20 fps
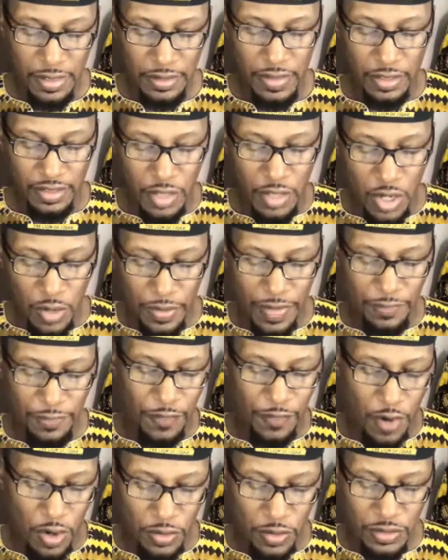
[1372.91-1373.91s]
the knowing
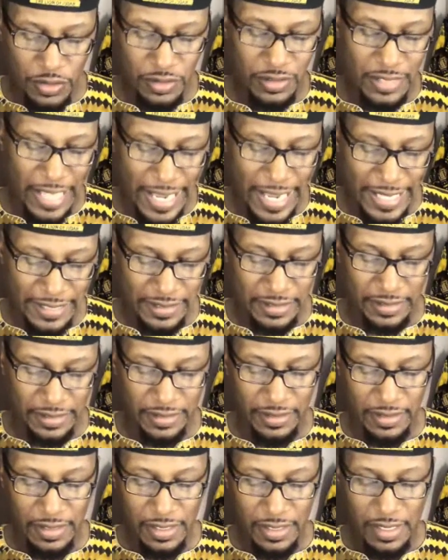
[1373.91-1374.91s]
Folgers lazy,
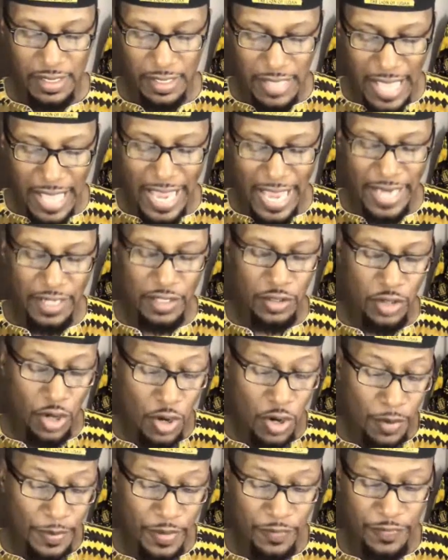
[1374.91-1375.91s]
a lying
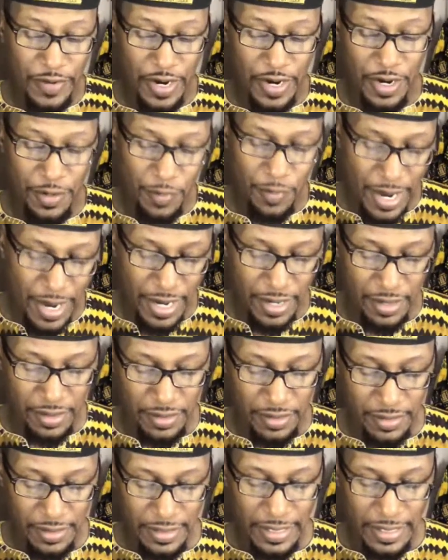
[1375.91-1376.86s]
Coleman very rare,